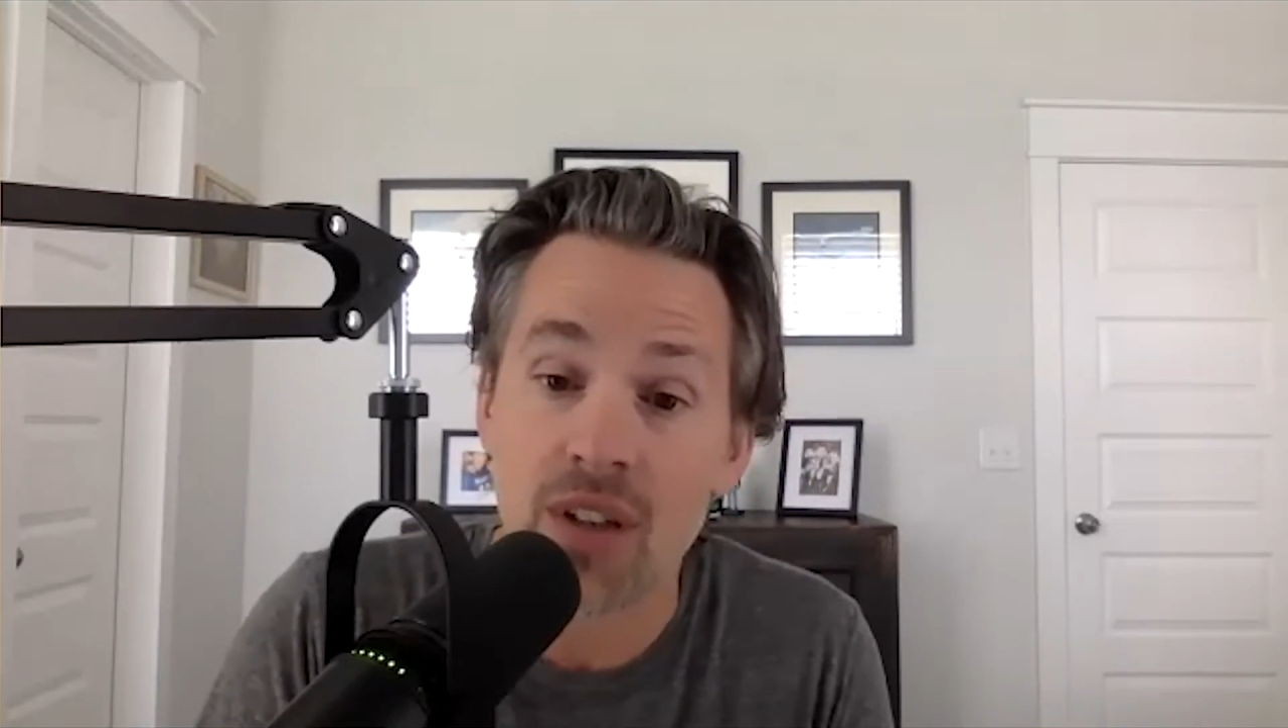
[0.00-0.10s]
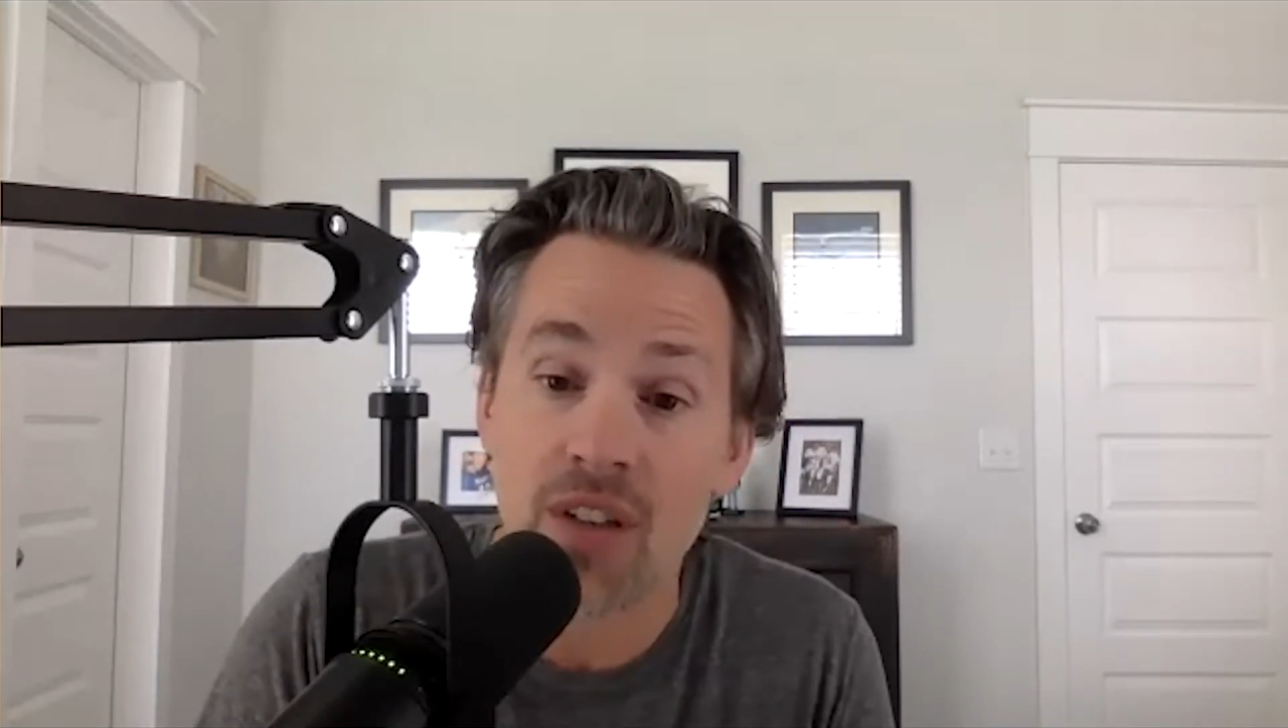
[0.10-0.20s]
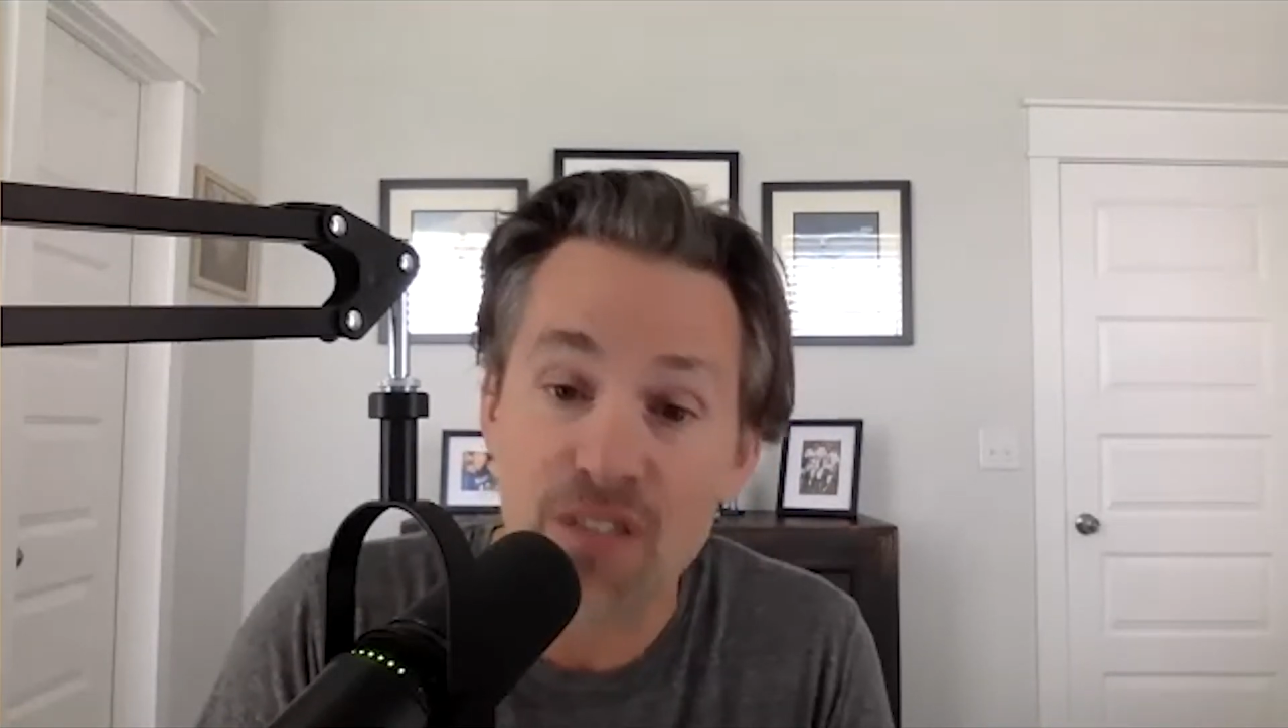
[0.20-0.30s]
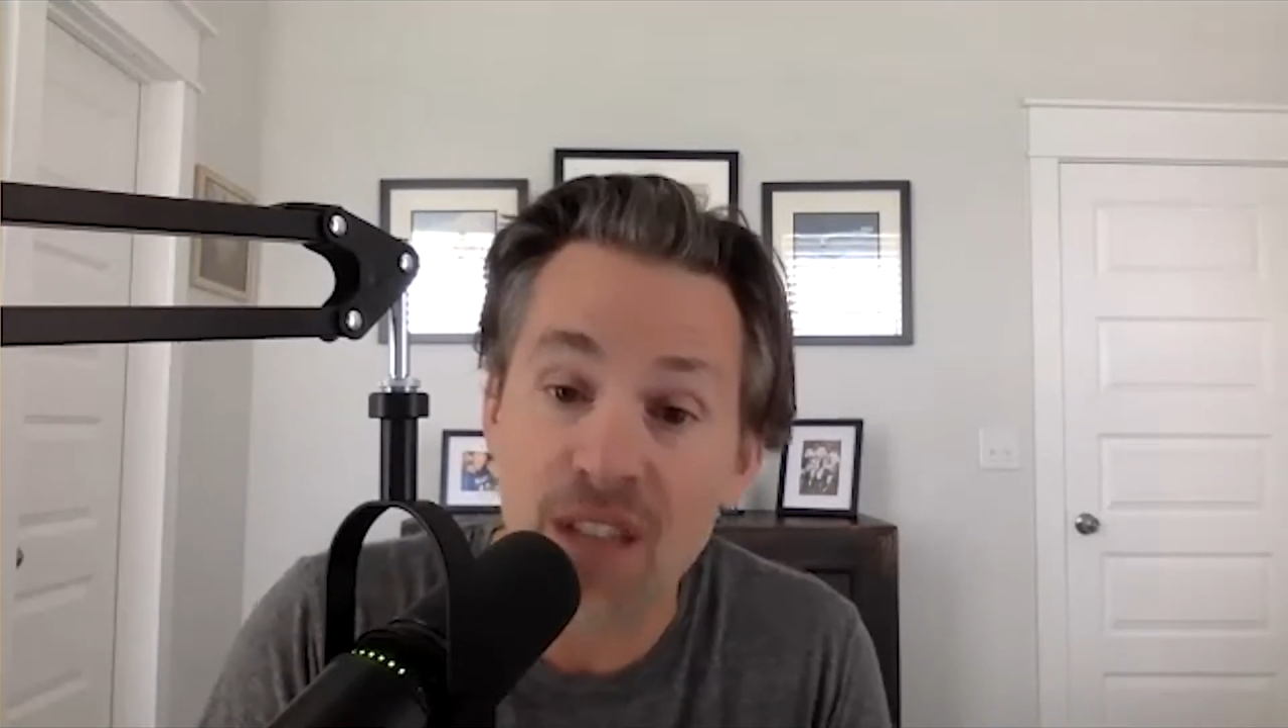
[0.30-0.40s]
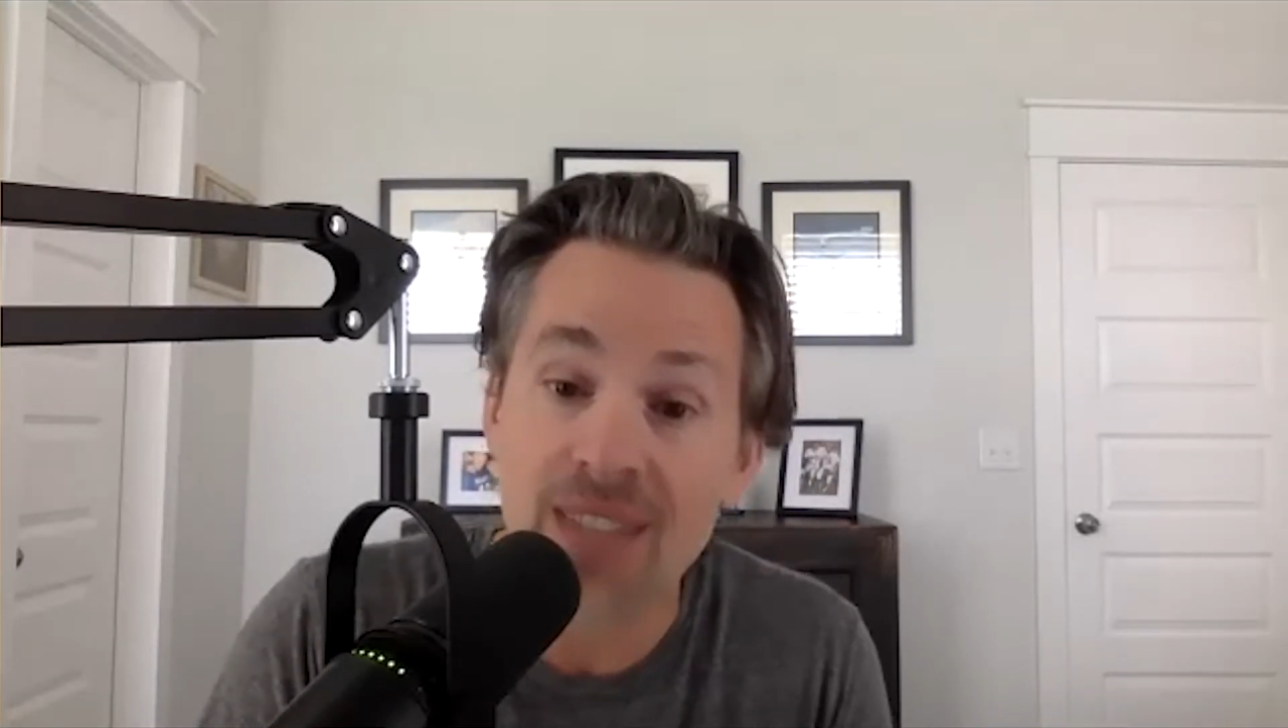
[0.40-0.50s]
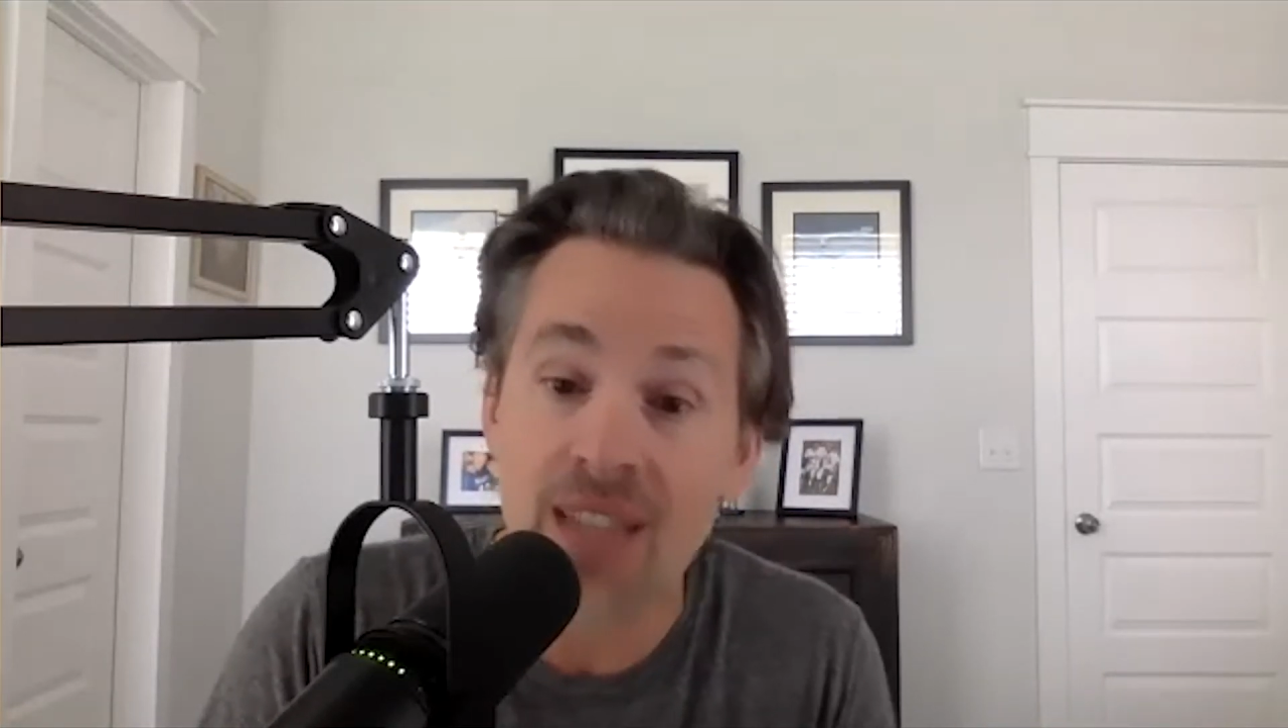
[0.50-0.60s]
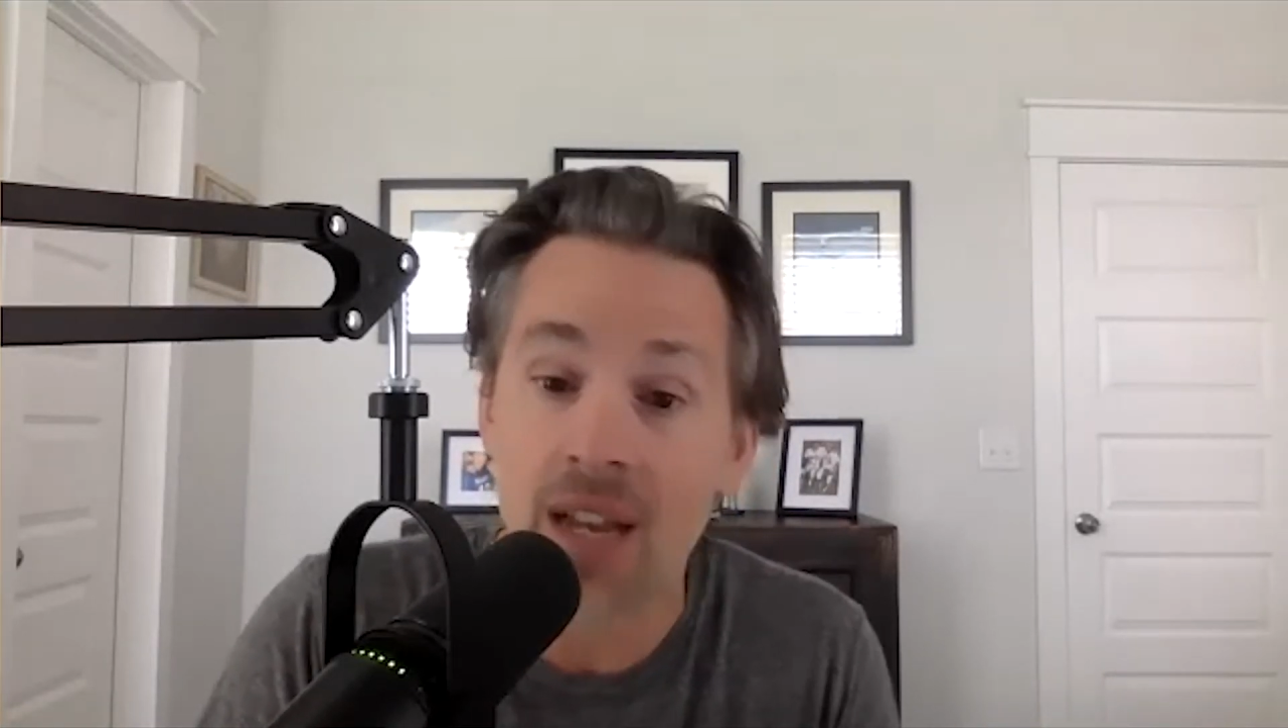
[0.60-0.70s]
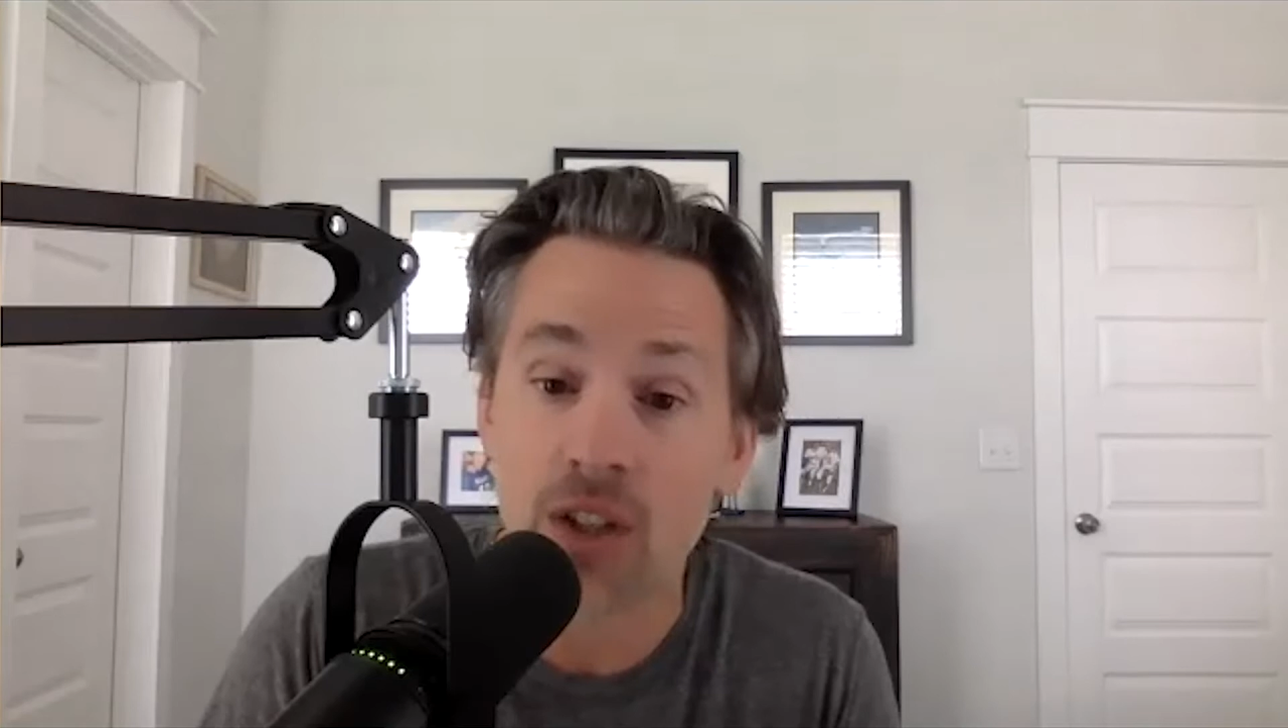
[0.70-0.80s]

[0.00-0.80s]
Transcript: effect on